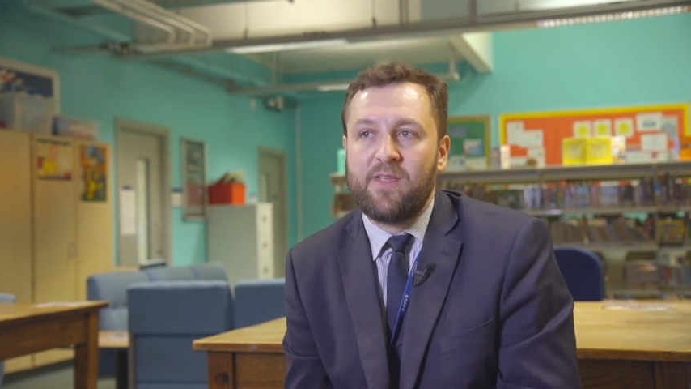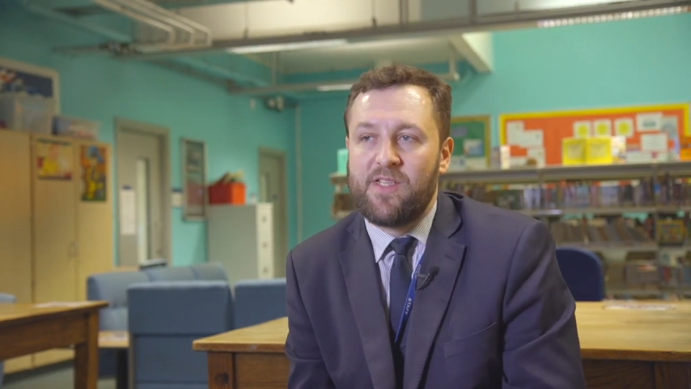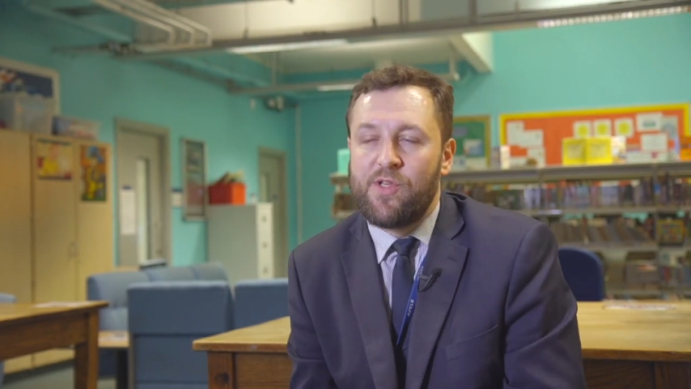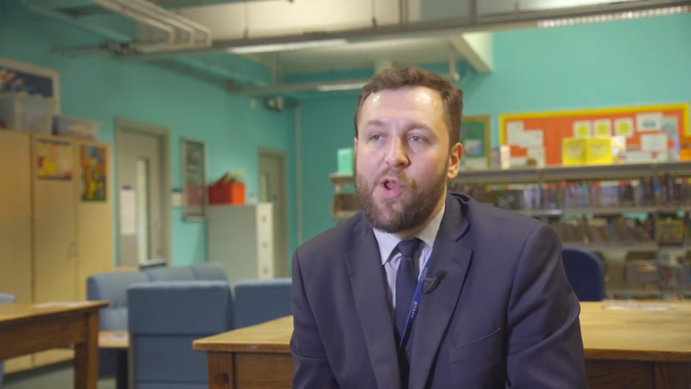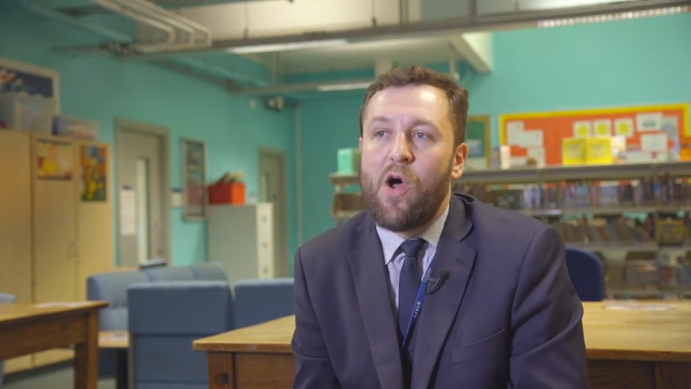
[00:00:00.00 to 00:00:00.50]

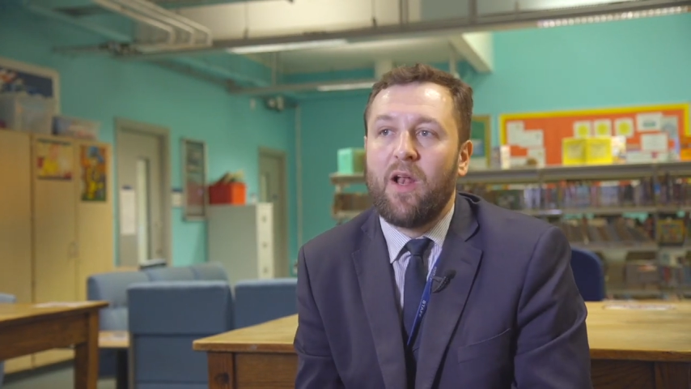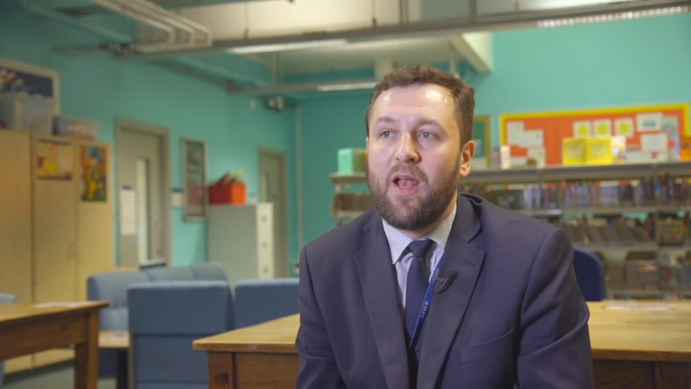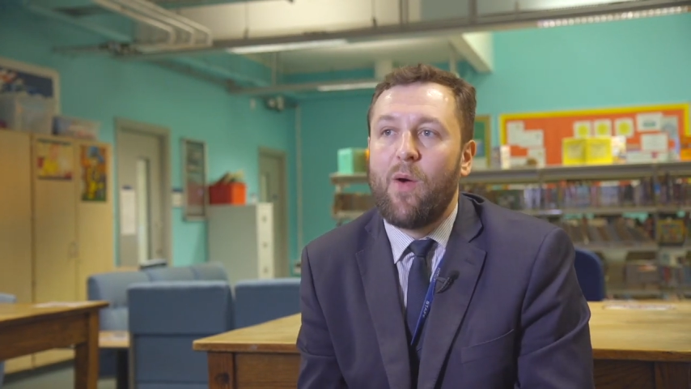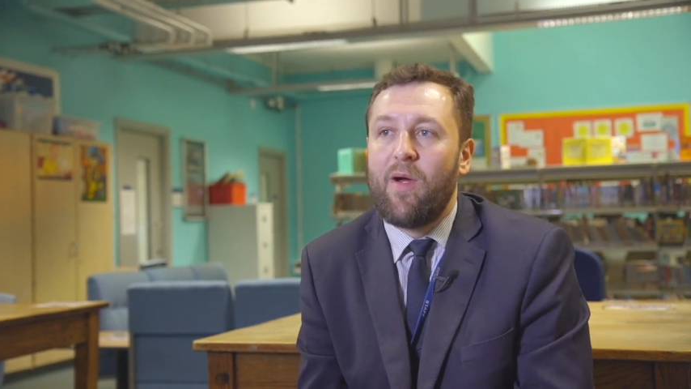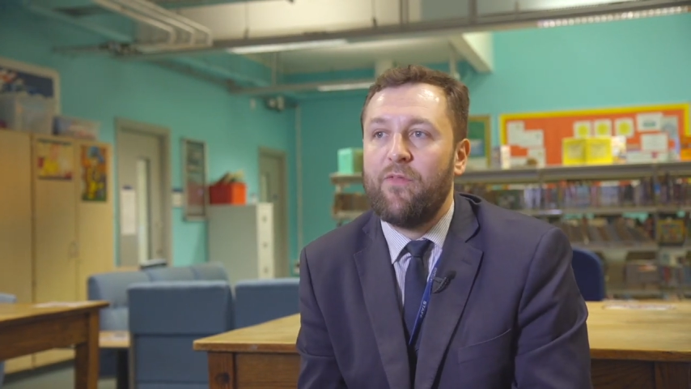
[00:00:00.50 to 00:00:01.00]
does not
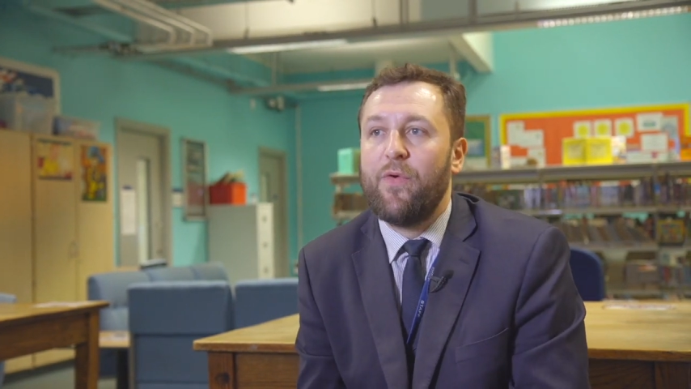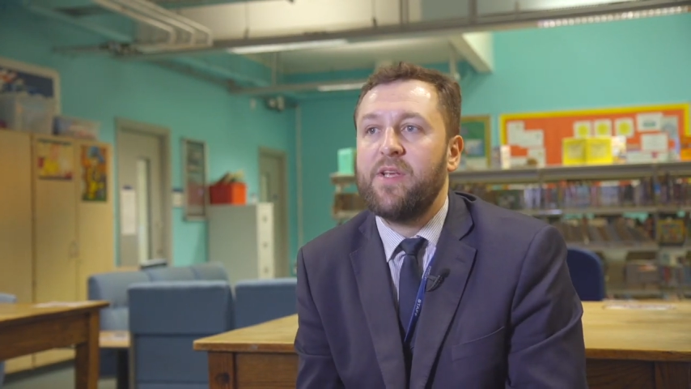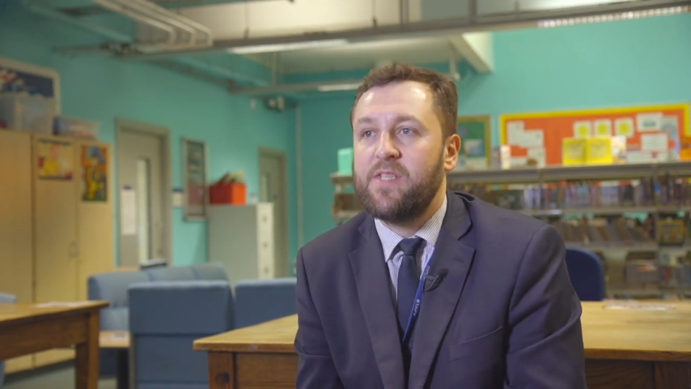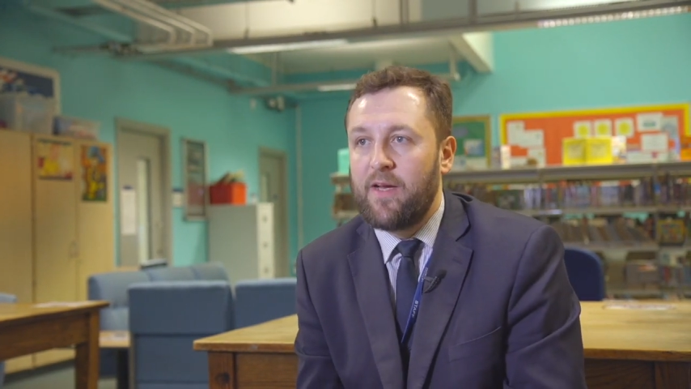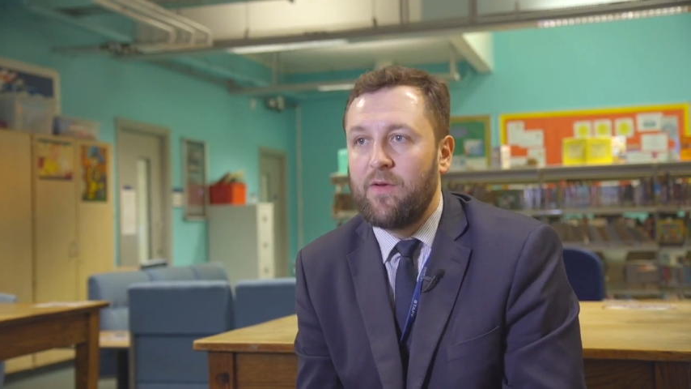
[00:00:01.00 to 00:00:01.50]
allow
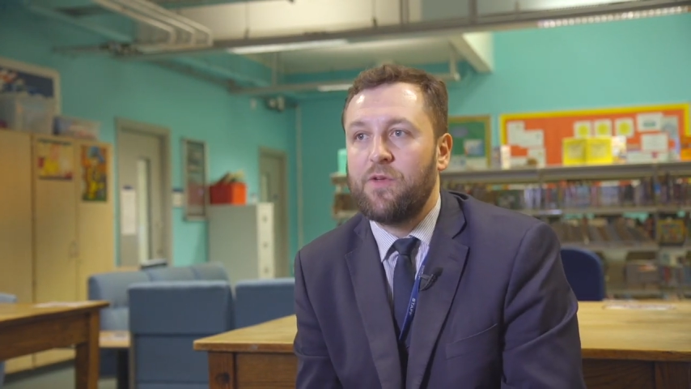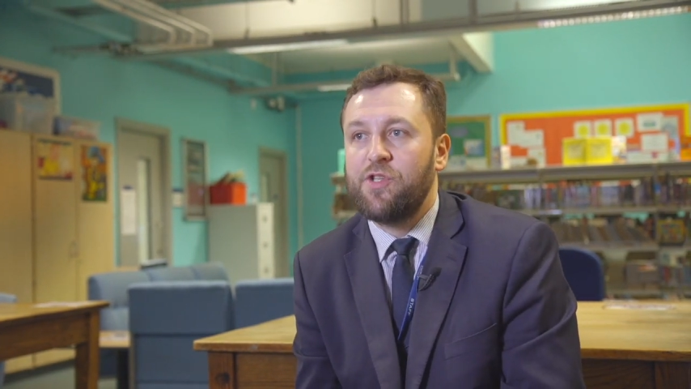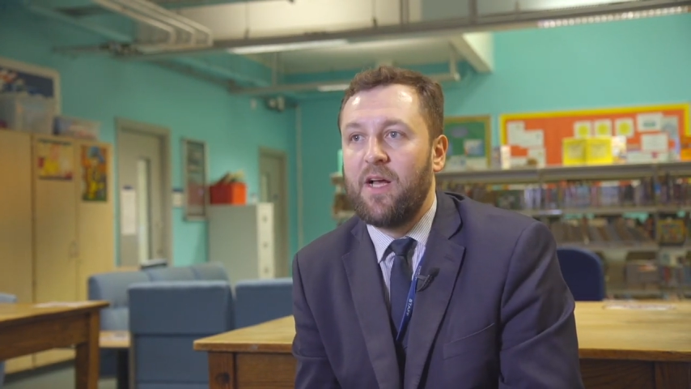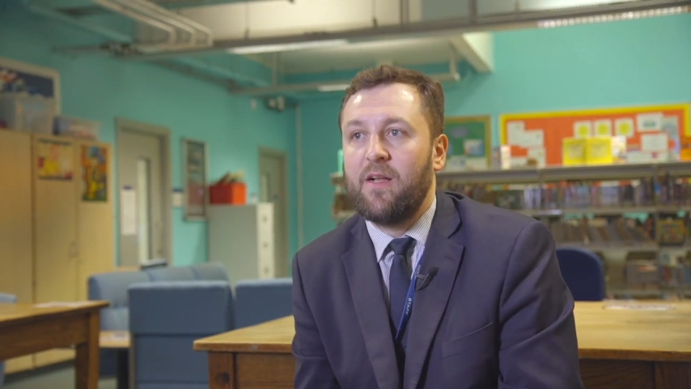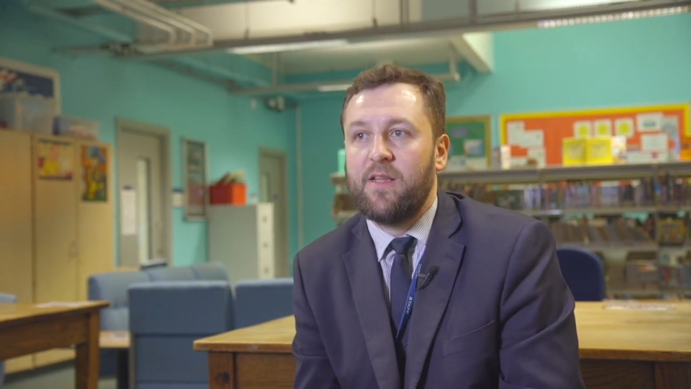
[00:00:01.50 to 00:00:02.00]
every single
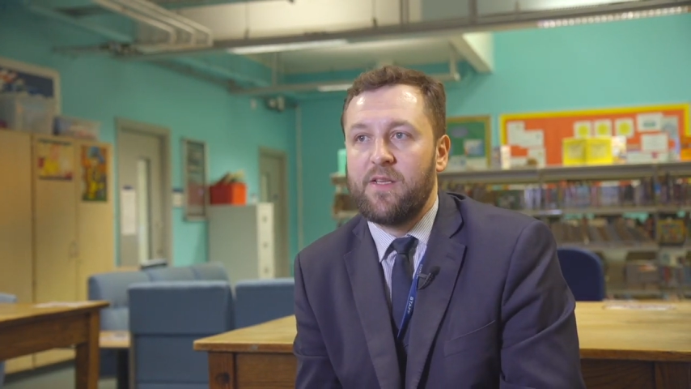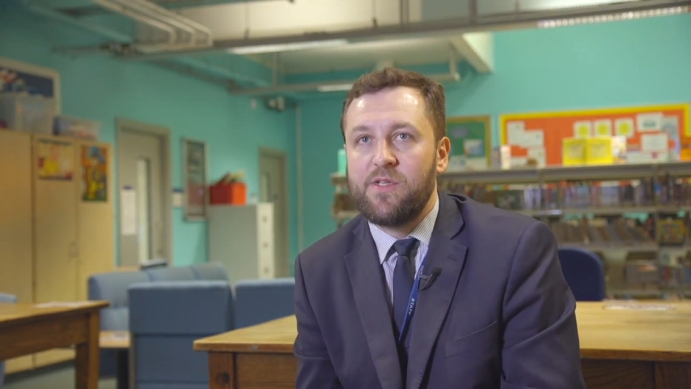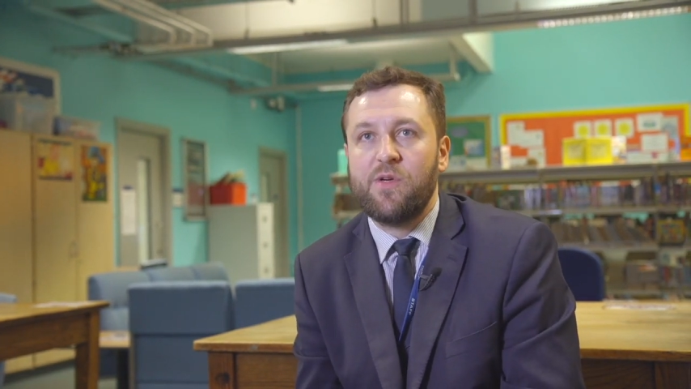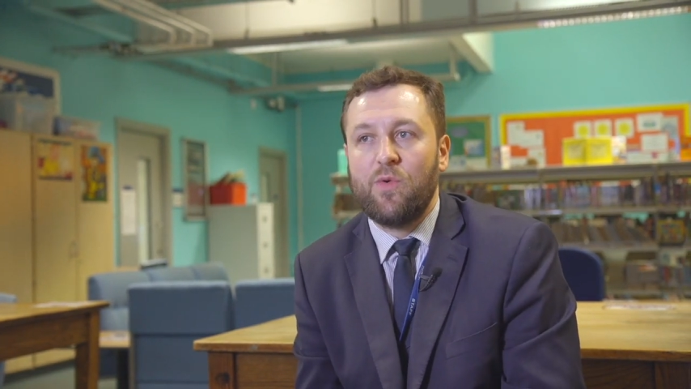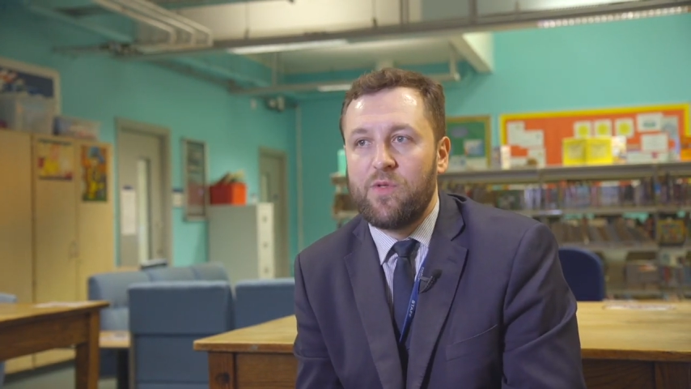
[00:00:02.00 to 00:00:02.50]
child in the
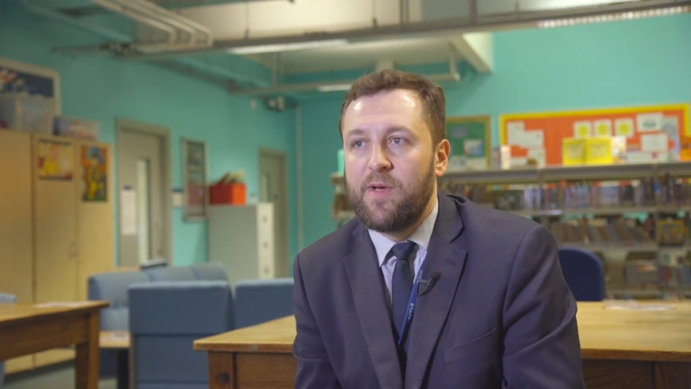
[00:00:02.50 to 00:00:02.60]
school